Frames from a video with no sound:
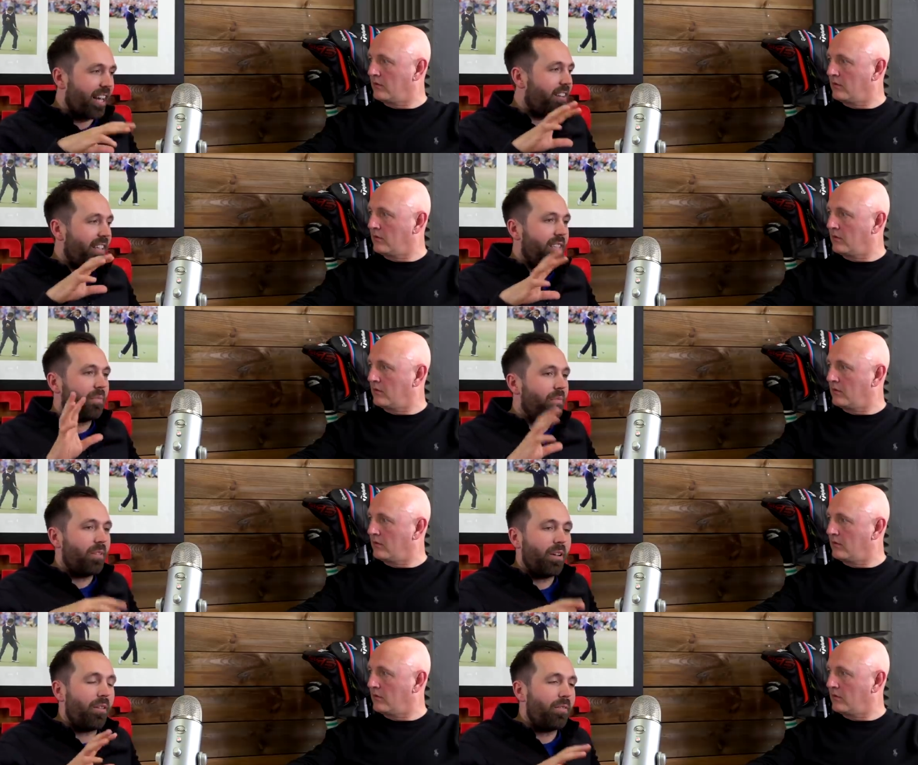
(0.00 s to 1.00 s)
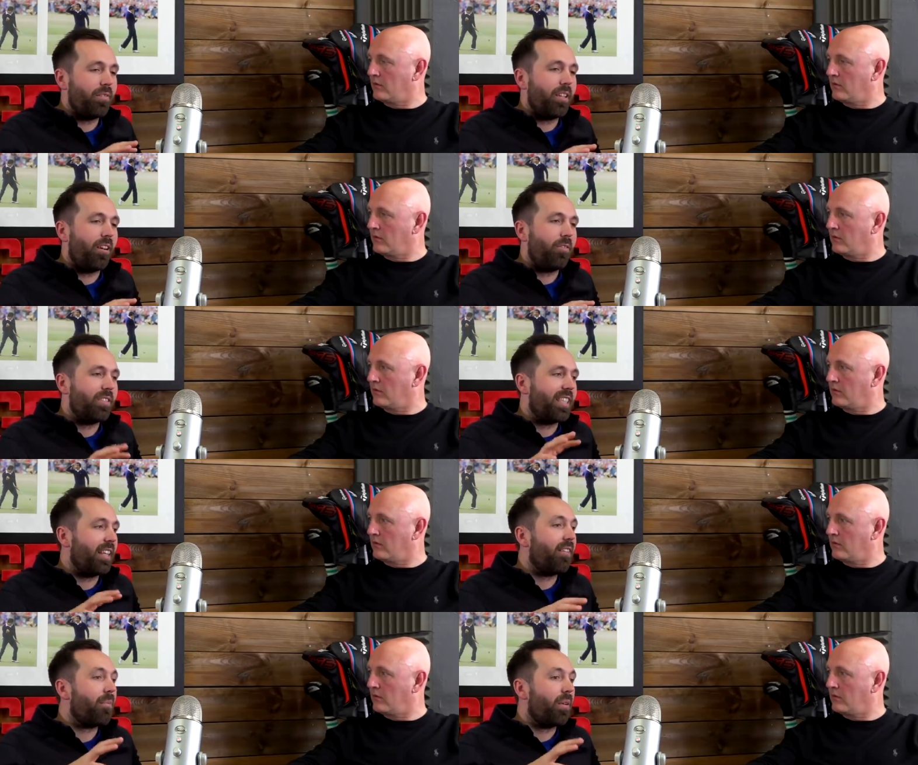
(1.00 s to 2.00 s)
Speaker 1: want to get on this, you know,
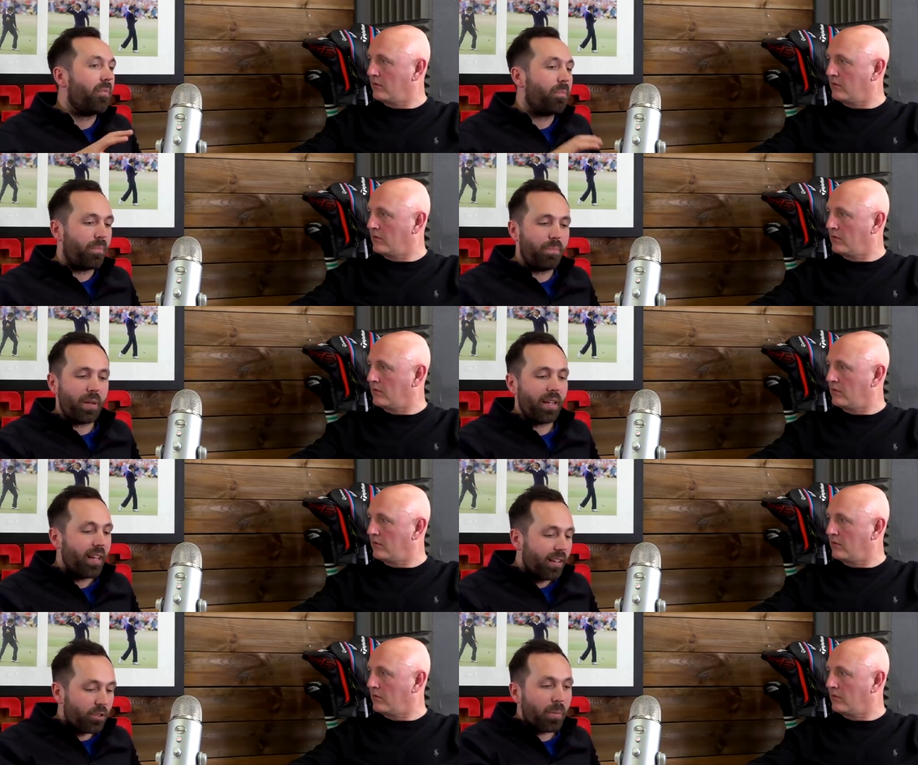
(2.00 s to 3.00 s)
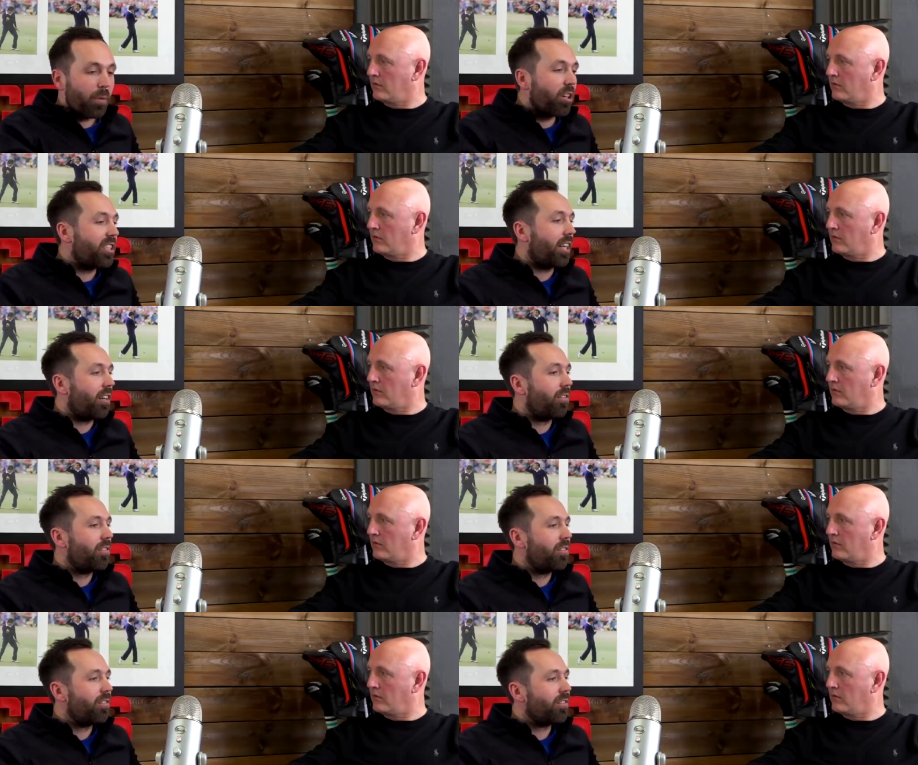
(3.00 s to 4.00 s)
silly rant, but, if, but somebody watched that and
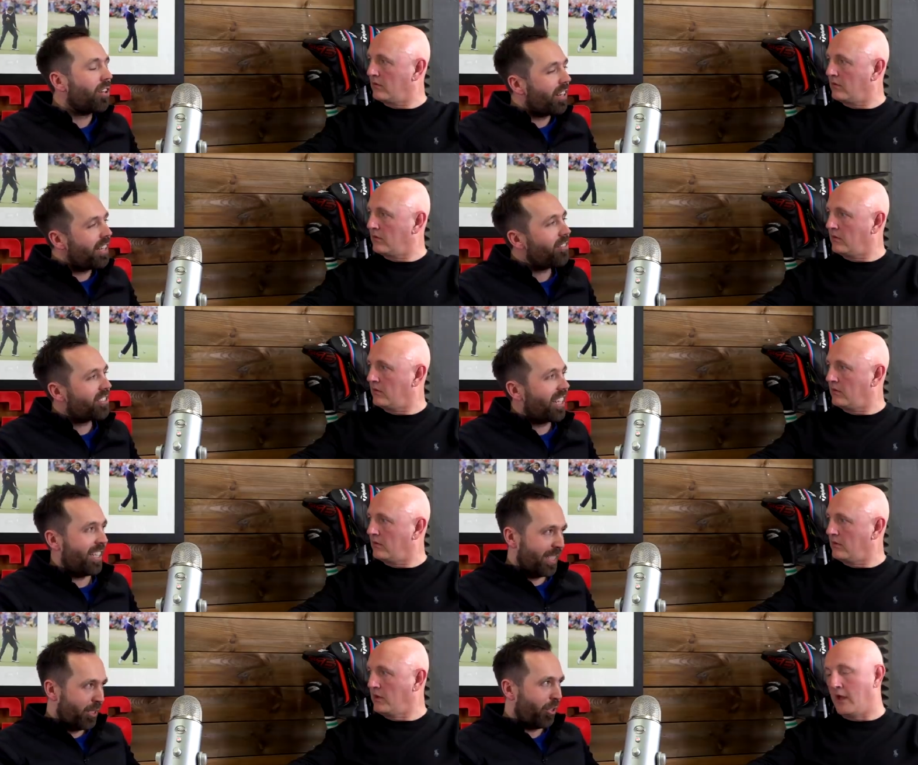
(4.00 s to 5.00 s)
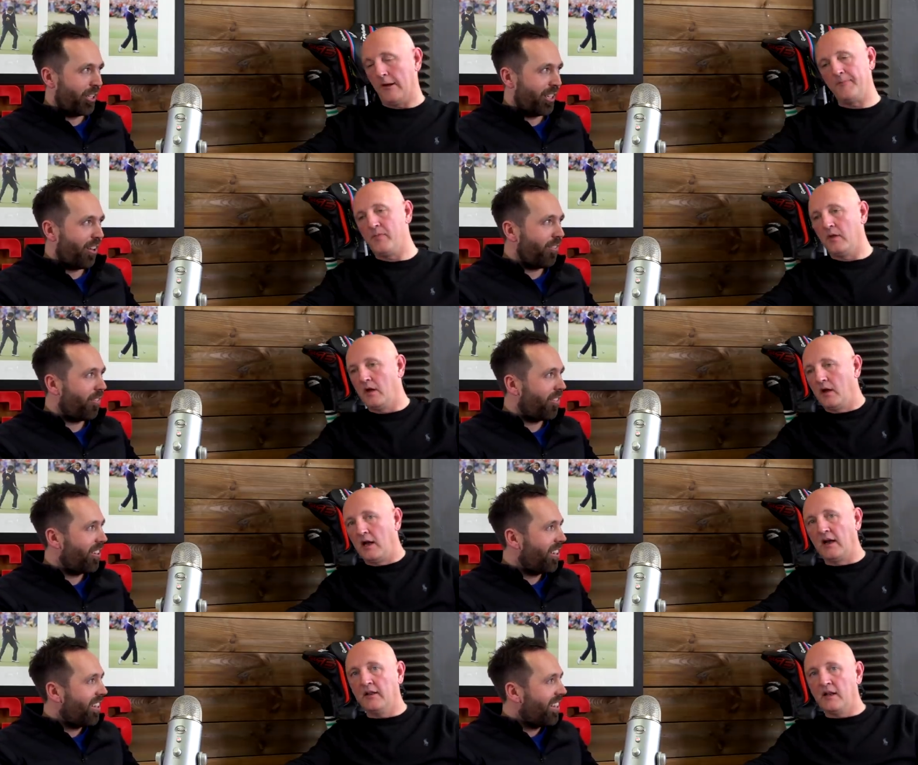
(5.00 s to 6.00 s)
go, God, he looks like he's enjoying yeah.
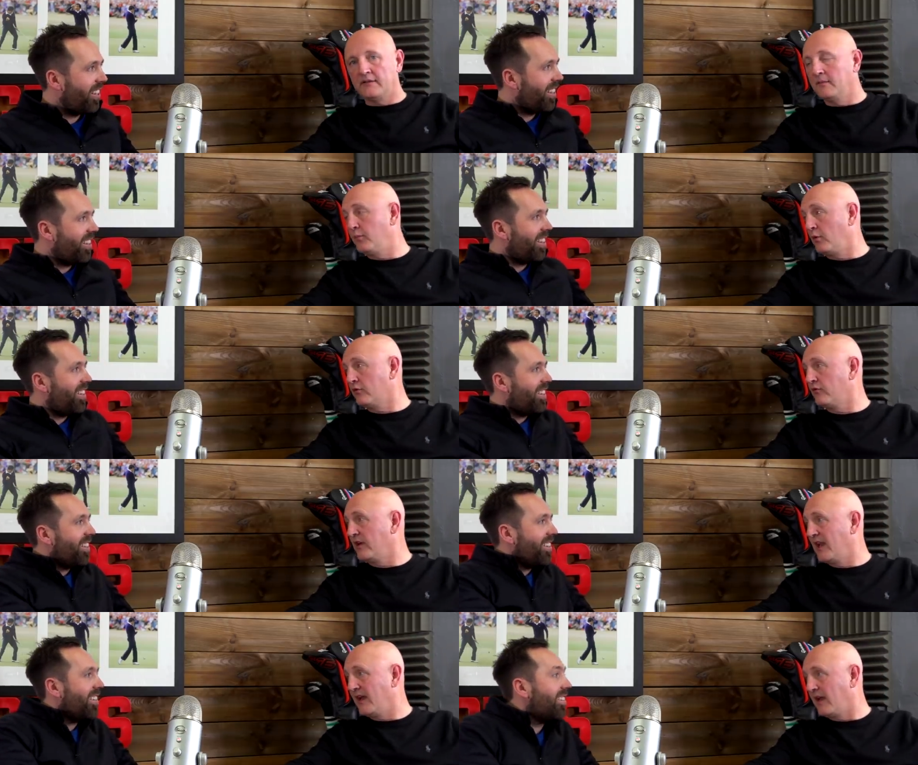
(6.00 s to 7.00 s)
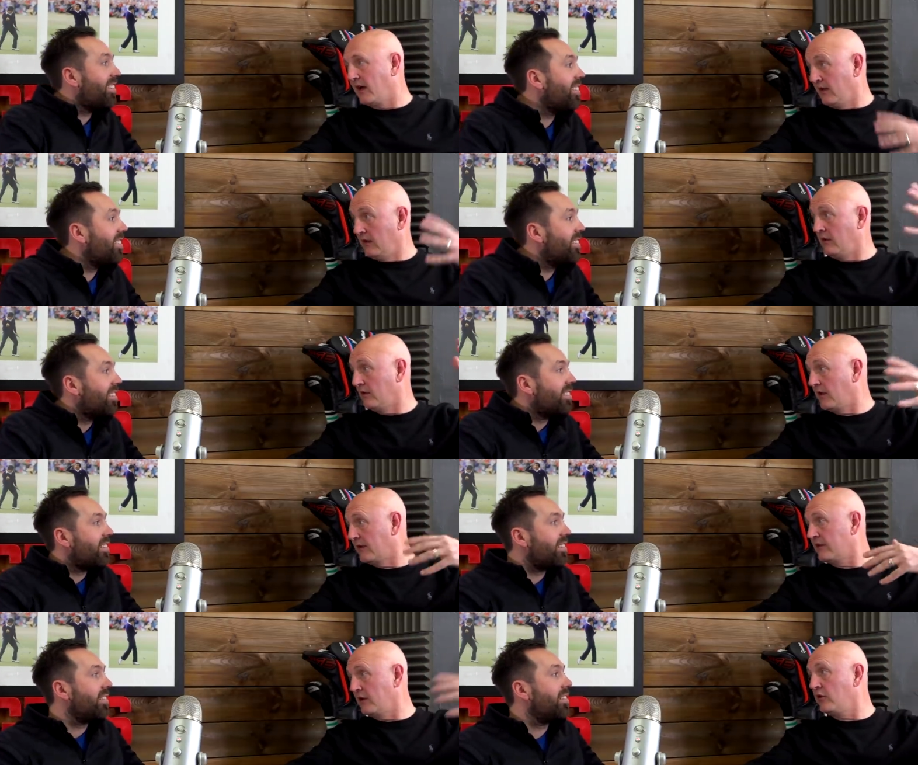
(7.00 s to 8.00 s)
golf.
Speaker 2: And I think that's important to relay that into.
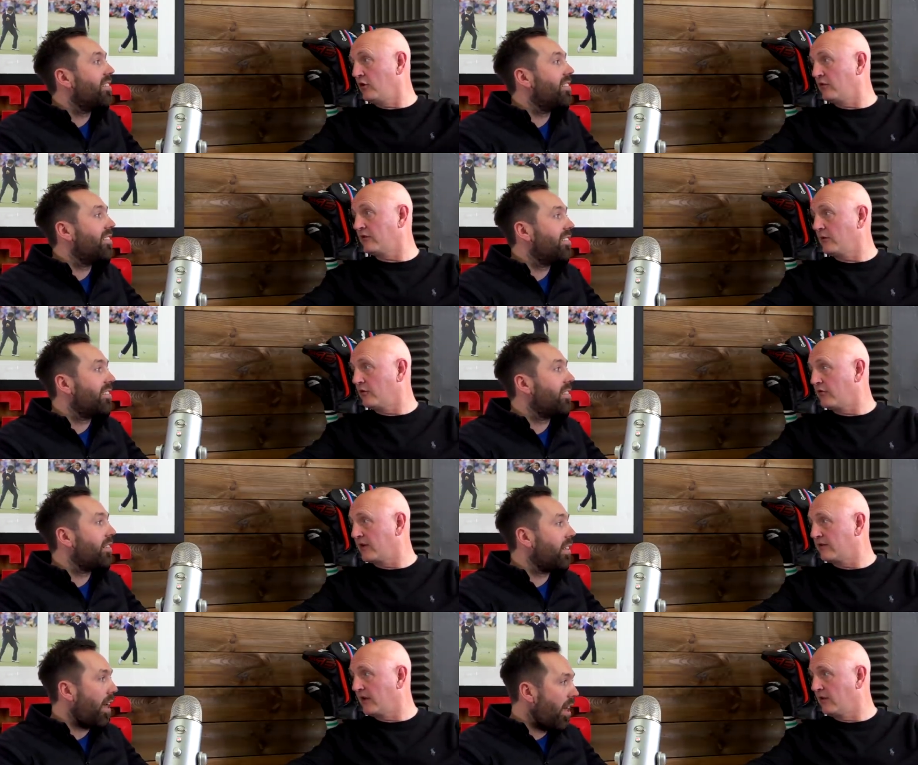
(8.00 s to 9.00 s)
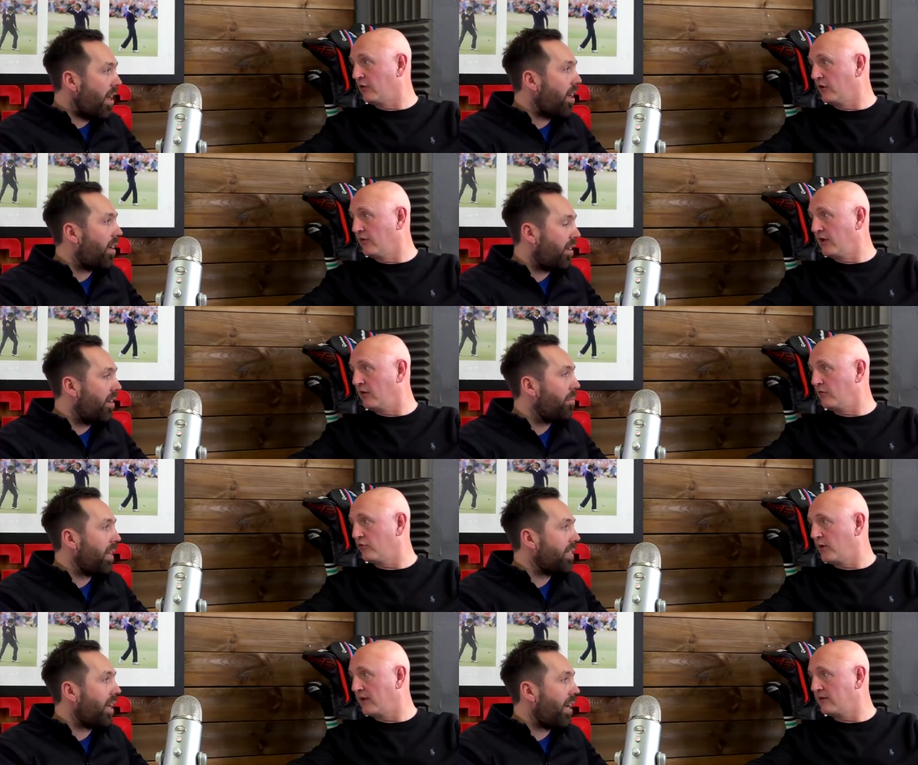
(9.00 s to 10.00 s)
That's the enthusiasm you translate yeah, through videos
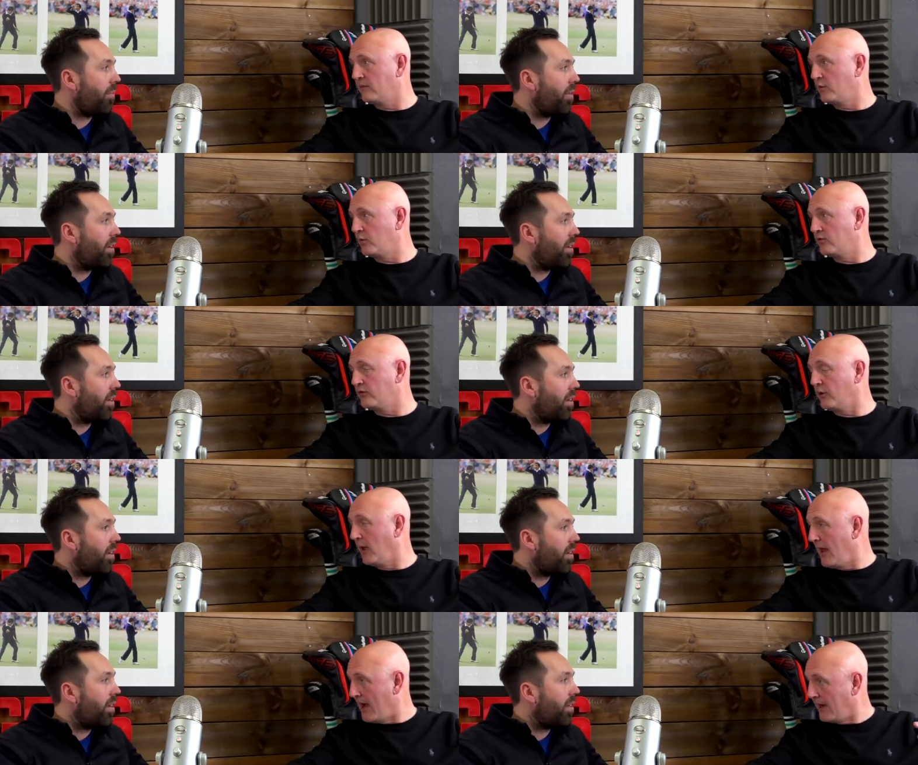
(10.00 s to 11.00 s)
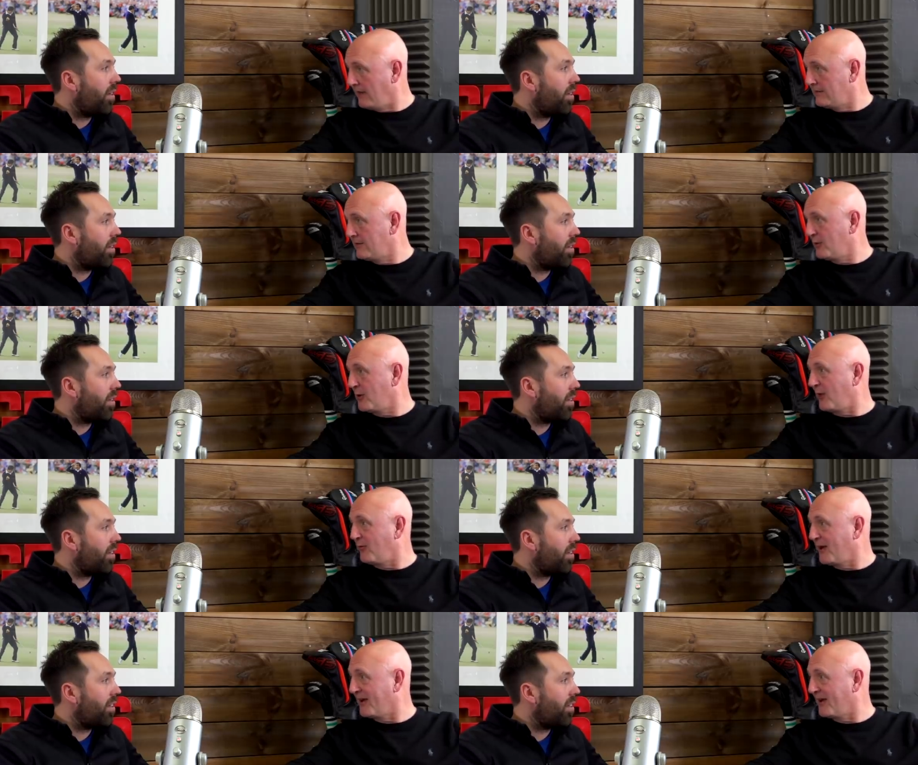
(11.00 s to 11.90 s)
as well. Time. It's important to do. I need to do that,